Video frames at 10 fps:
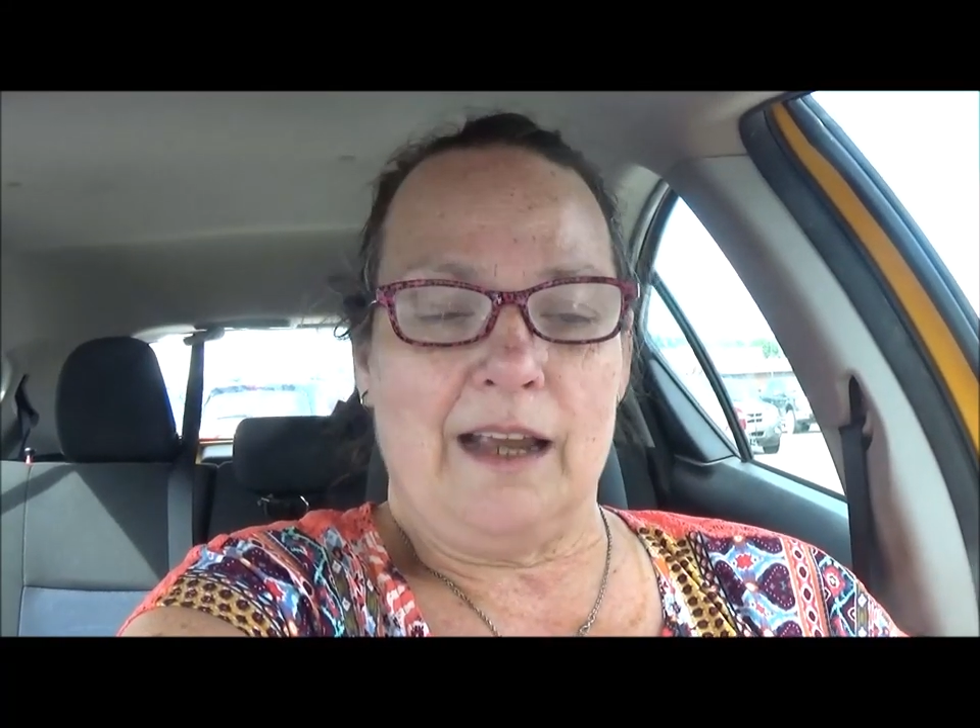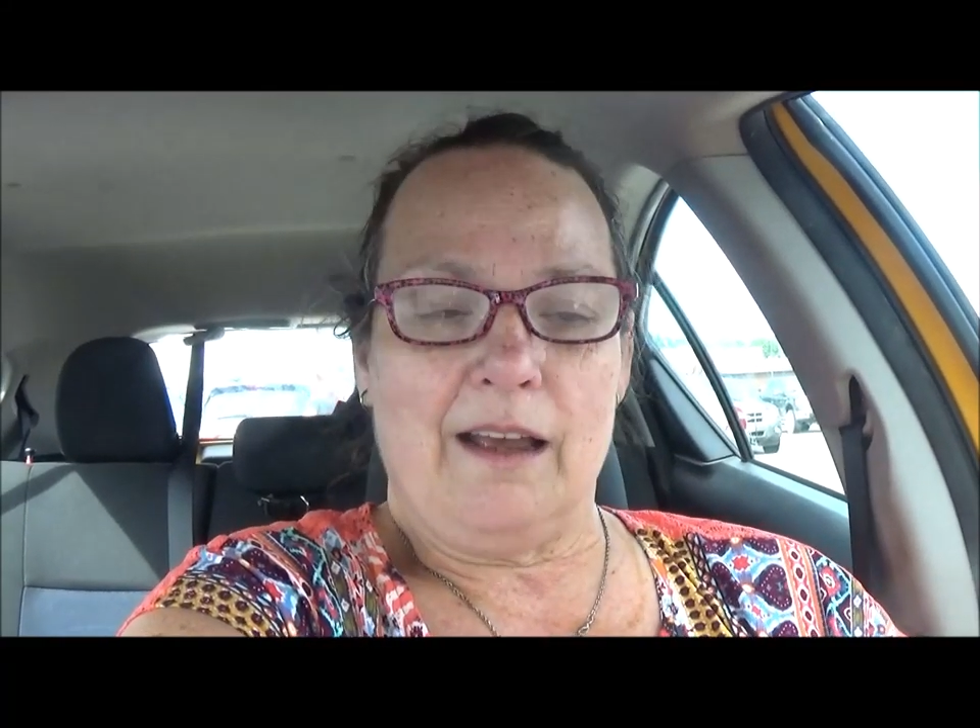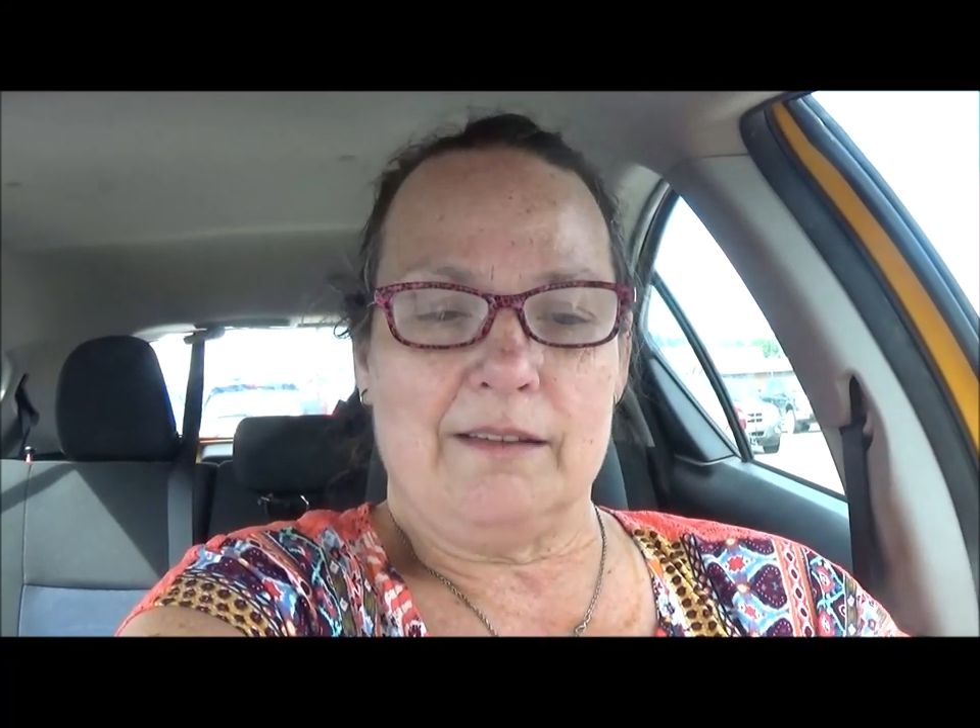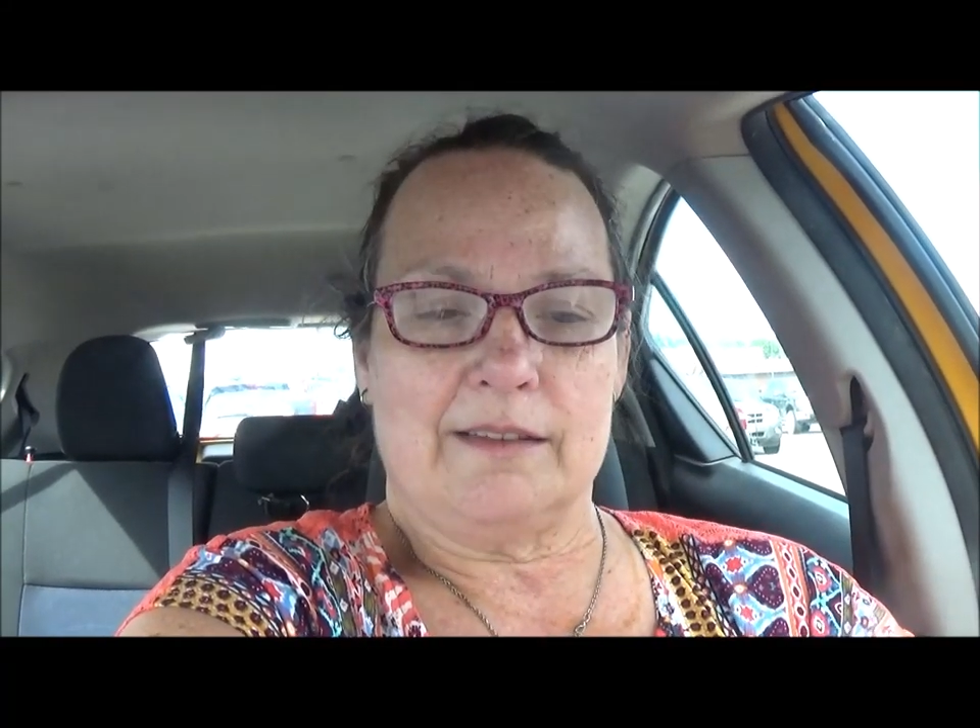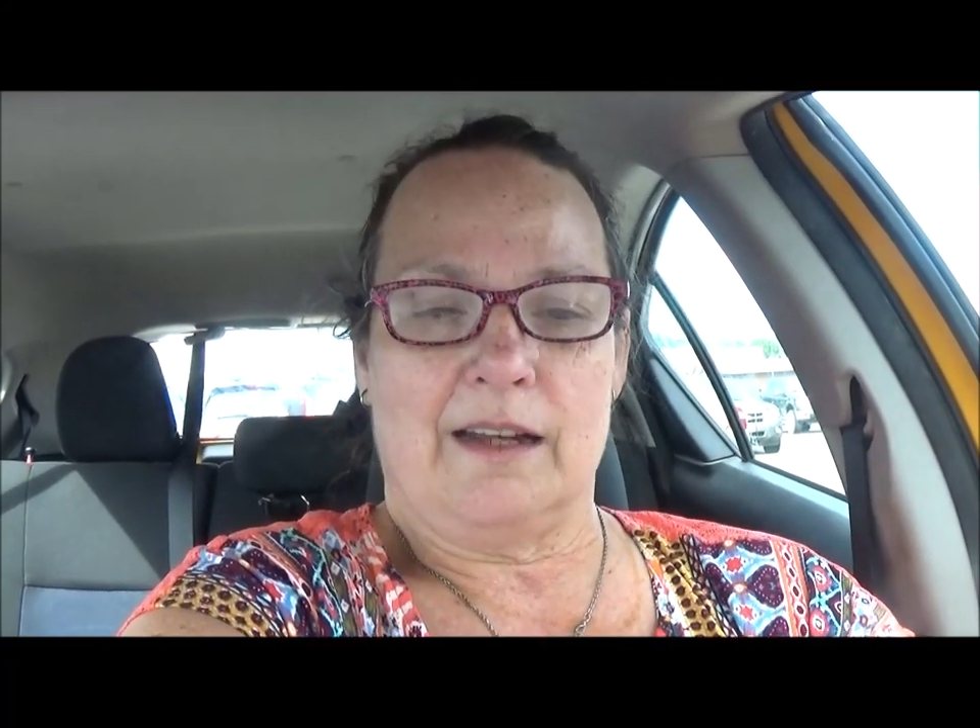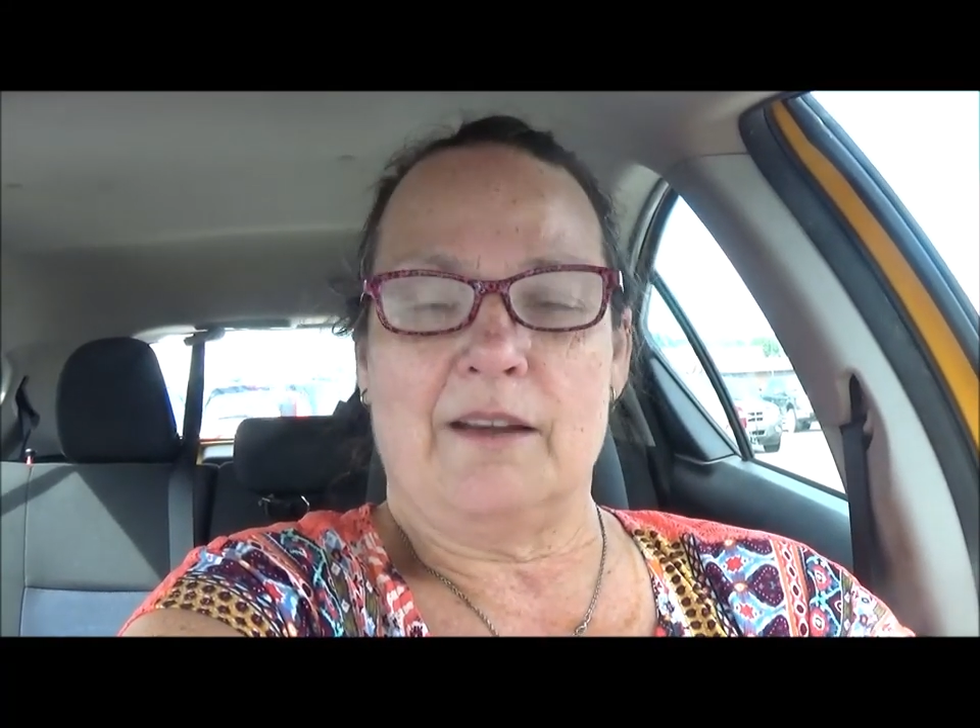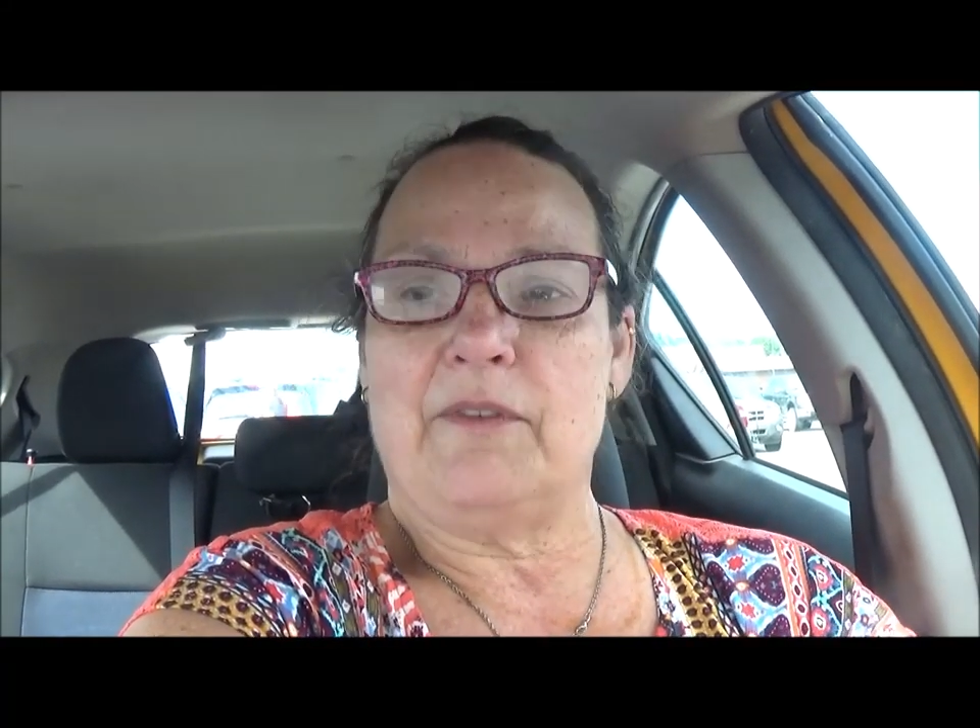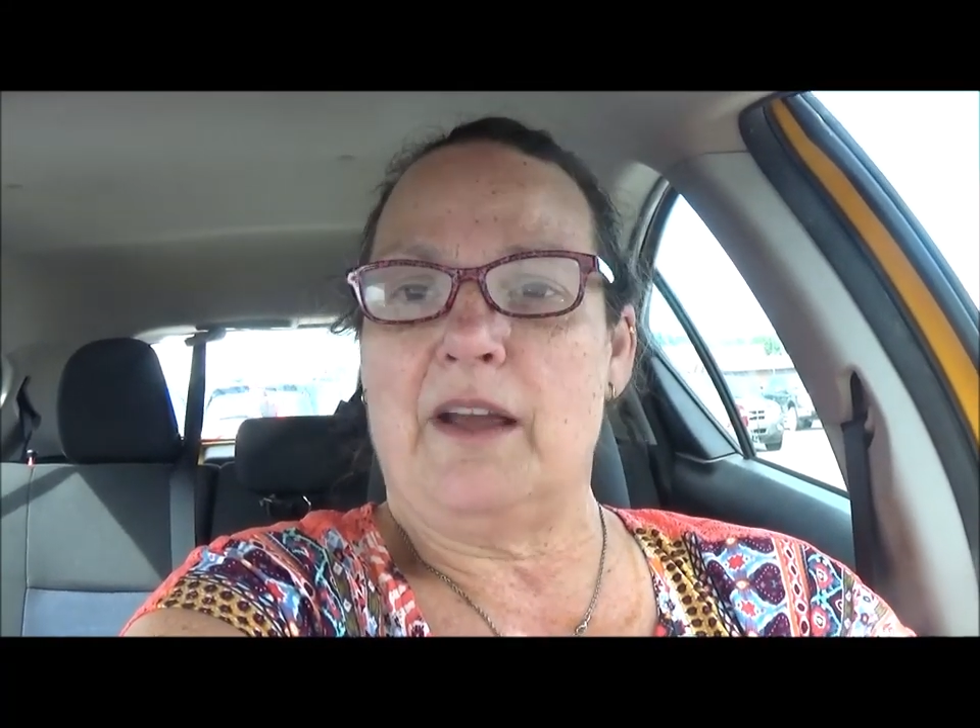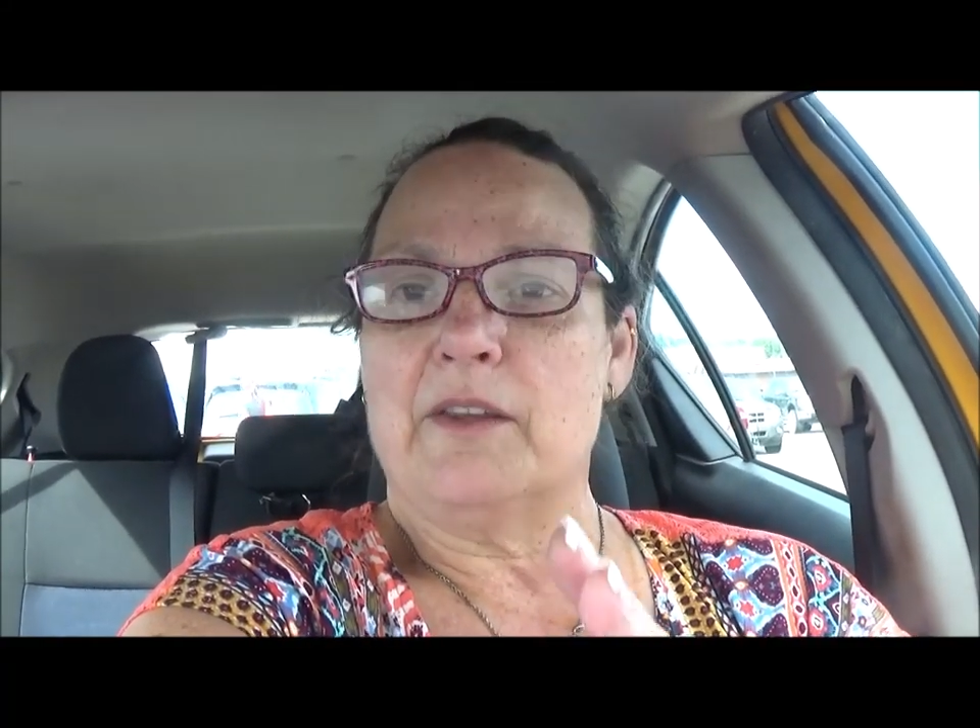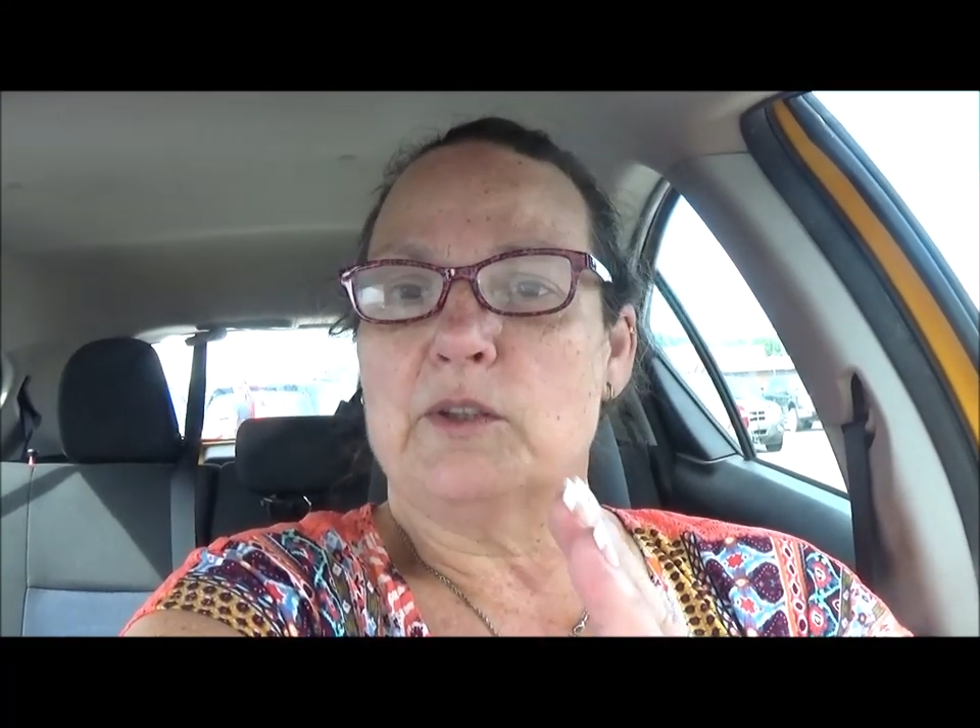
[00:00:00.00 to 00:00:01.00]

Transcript: house and I found